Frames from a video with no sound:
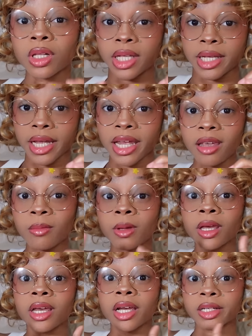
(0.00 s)

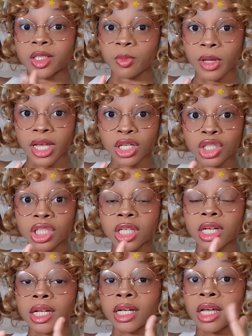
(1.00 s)
game,
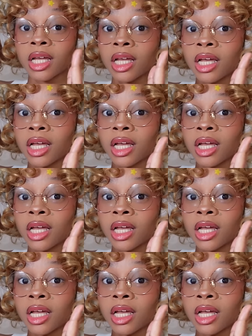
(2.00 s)
expansion,